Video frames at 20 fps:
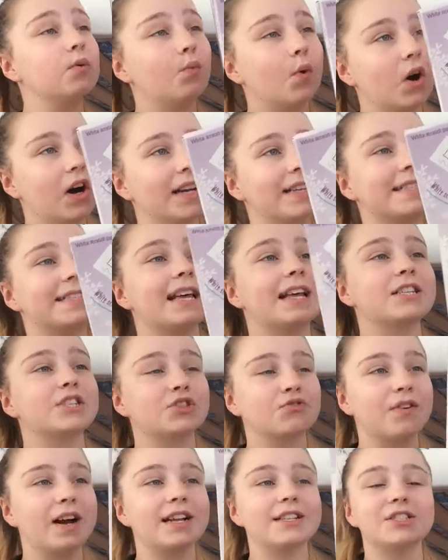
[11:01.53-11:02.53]
white
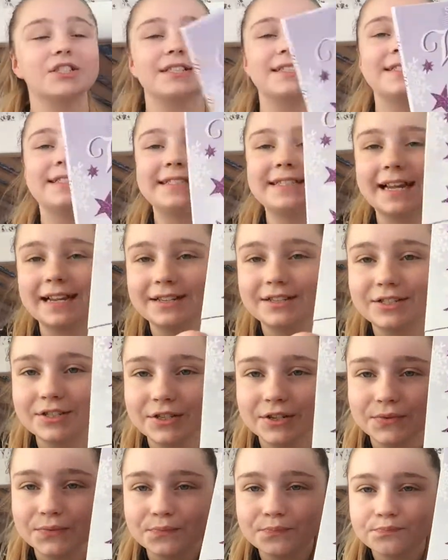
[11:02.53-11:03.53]
scratch and
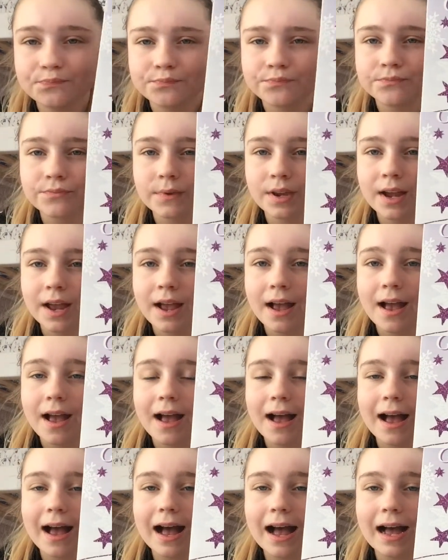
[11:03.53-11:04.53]
stencil.
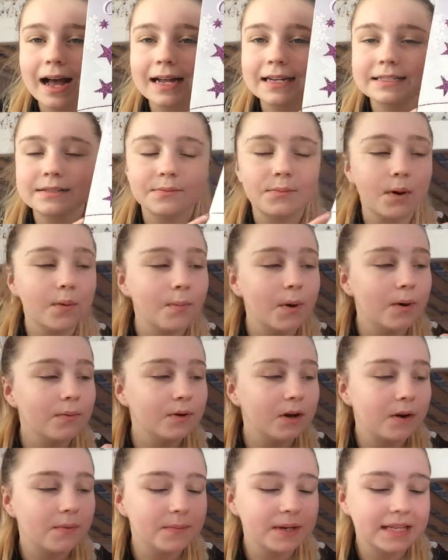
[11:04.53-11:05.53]
And my
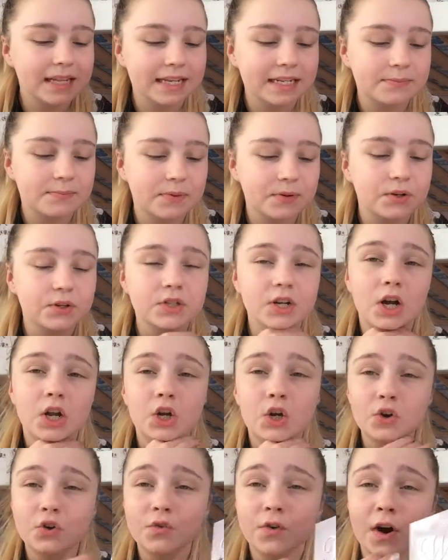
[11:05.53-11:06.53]
mom got me this because I
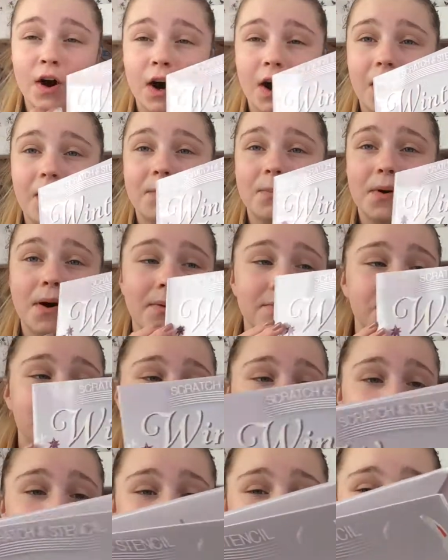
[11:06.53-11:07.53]
love art, but I'm
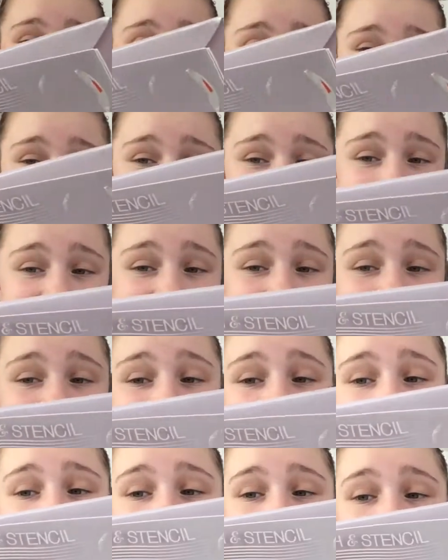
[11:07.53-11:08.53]
so bad at it.
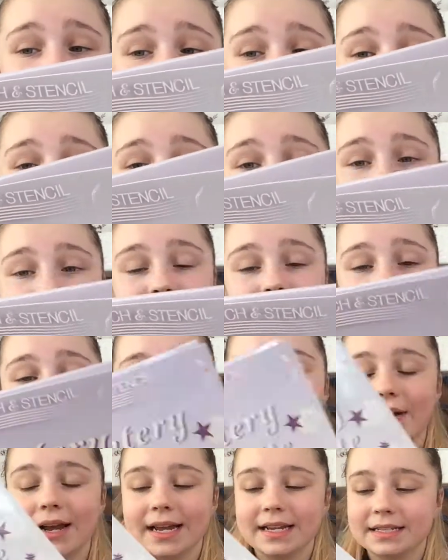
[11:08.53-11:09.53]

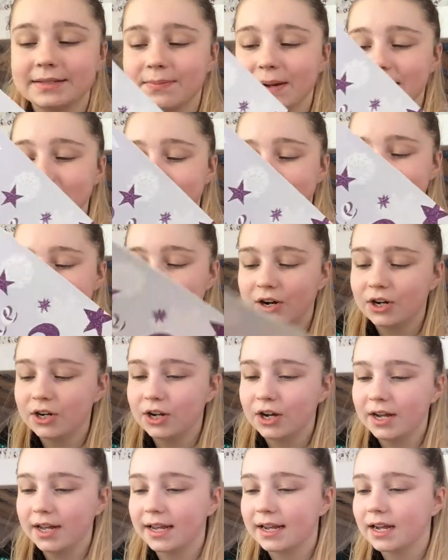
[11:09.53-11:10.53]
So it's basically got
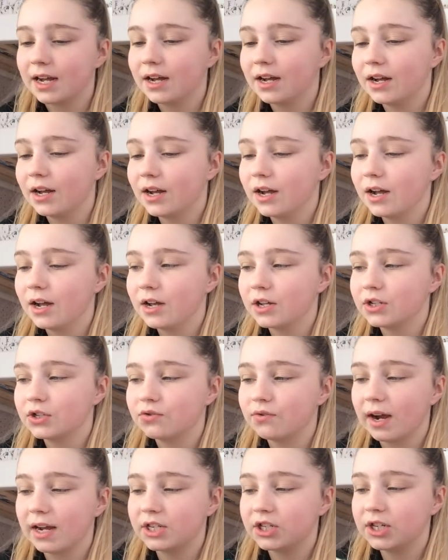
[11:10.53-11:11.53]
like
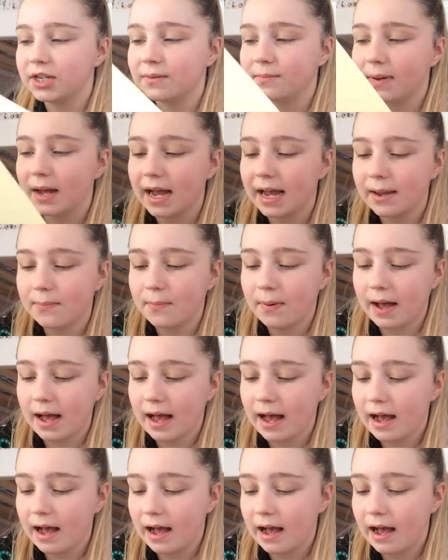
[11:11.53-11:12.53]
scratching
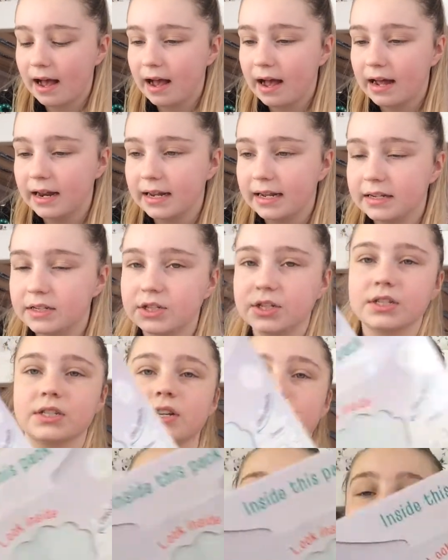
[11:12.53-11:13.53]
paper, and it's just
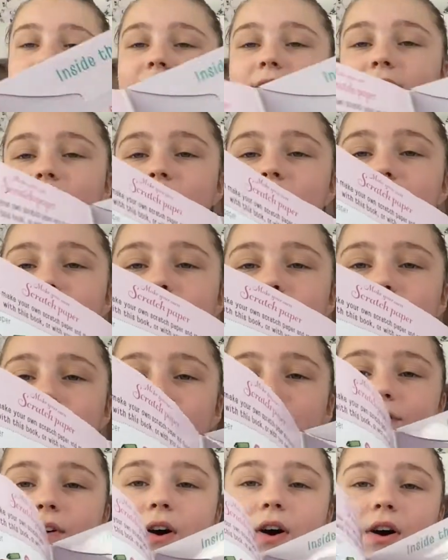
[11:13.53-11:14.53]
got like
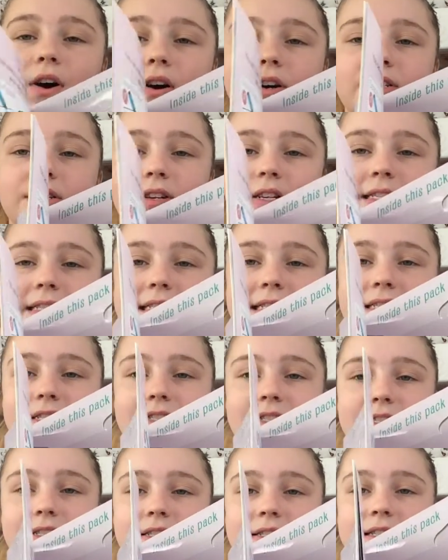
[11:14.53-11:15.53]
loads of art
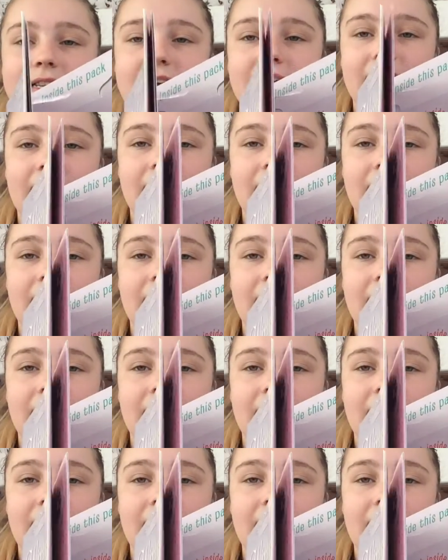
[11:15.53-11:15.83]
ideas,